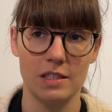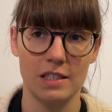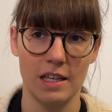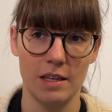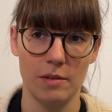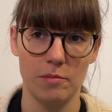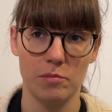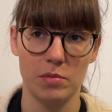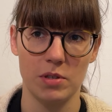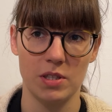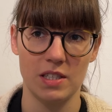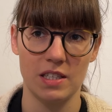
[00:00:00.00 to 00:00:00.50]

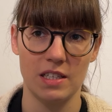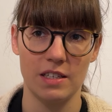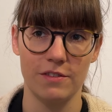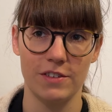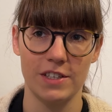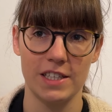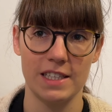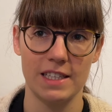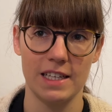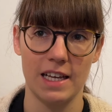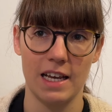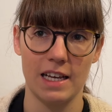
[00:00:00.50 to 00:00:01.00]
same
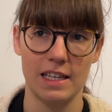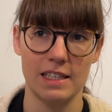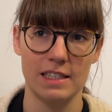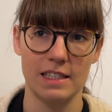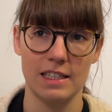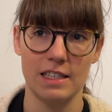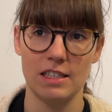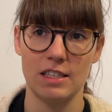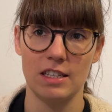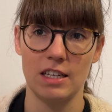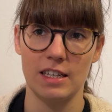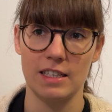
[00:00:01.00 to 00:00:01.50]
positives as
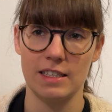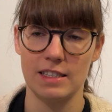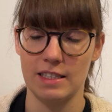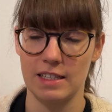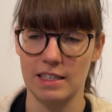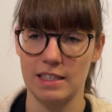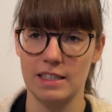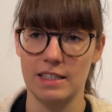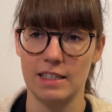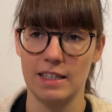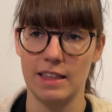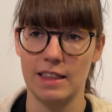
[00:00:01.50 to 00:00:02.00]
is
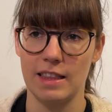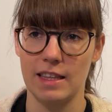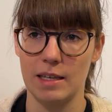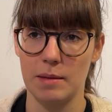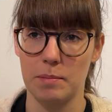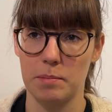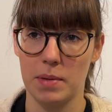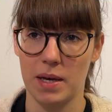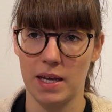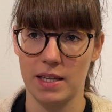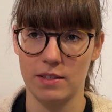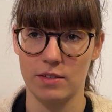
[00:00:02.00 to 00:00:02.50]
listed in the
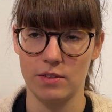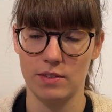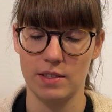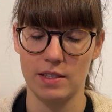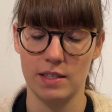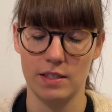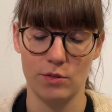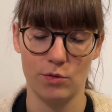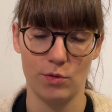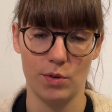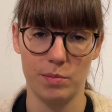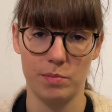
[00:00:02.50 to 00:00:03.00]
pattern
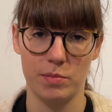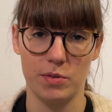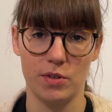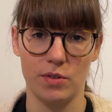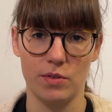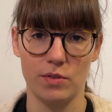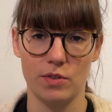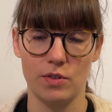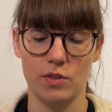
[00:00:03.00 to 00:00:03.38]
description.